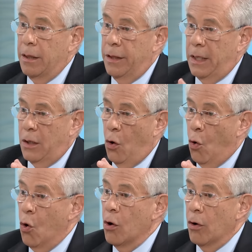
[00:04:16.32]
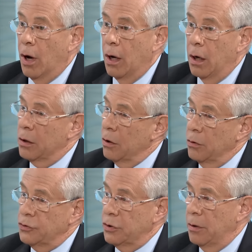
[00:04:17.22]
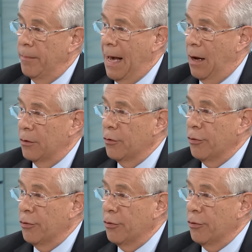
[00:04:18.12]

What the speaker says: The aura occurs in about